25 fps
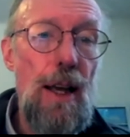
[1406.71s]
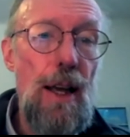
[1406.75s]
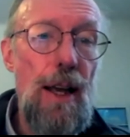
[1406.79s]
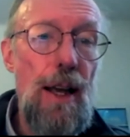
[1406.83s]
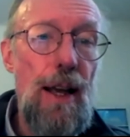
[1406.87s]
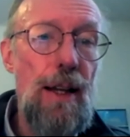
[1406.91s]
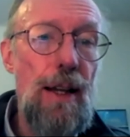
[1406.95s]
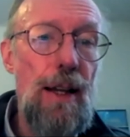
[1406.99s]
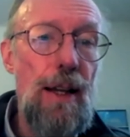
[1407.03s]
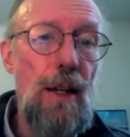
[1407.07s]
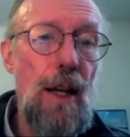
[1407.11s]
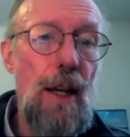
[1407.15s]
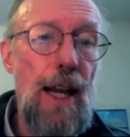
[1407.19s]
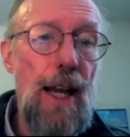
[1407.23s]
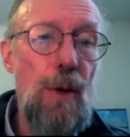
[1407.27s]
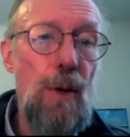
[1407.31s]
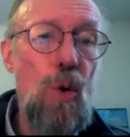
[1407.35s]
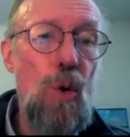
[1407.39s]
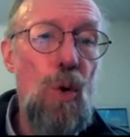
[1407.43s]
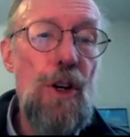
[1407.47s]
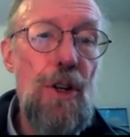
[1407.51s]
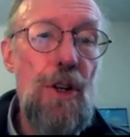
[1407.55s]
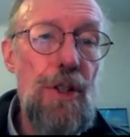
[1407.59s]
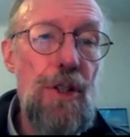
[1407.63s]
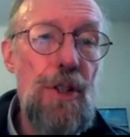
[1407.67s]
and
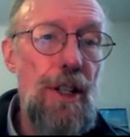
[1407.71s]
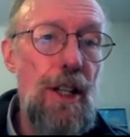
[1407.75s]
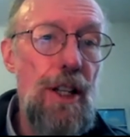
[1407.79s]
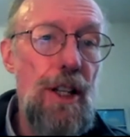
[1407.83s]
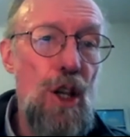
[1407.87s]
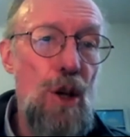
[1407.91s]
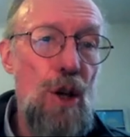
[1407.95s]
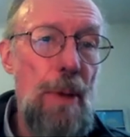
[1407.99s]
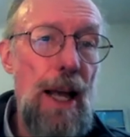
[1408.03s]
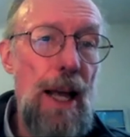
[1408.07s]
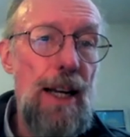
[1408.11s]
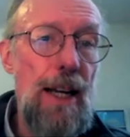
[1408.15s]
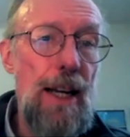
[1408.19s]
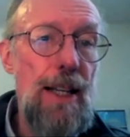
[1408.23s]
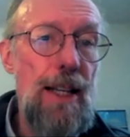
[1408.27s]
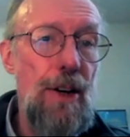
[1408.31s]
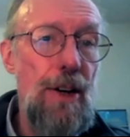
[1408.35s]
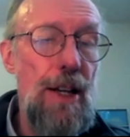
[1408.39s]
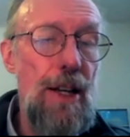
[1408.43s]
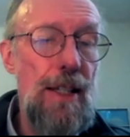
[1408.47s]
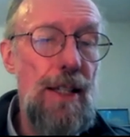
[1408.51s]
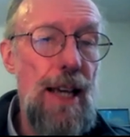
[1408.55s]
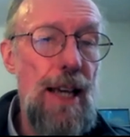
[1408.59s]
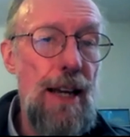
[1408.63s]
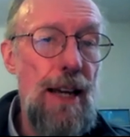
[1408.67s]
workers in the
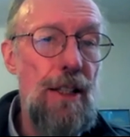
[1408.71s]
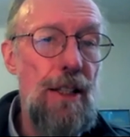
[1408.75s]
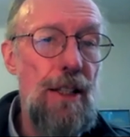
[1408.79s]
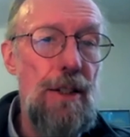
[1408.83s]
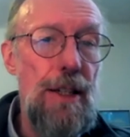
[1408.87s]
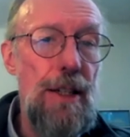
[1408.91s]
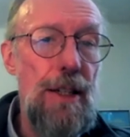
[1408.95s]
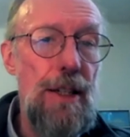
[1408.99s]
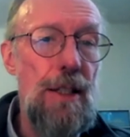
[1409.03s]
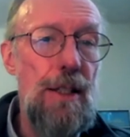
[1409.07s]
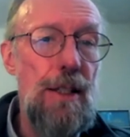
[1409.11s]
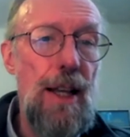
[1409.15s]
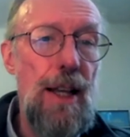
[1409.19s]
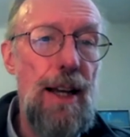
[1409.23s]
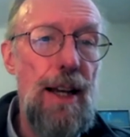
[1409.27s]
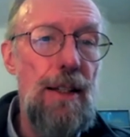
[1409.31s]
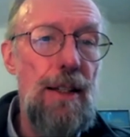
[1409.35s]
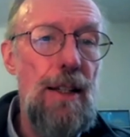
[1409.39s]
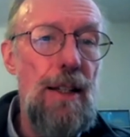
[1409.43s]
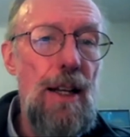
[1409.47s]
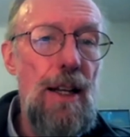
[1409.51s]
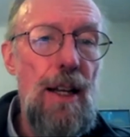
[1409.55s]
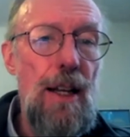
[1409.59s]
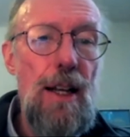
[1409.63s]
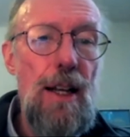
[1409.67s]
humanitarian sector is that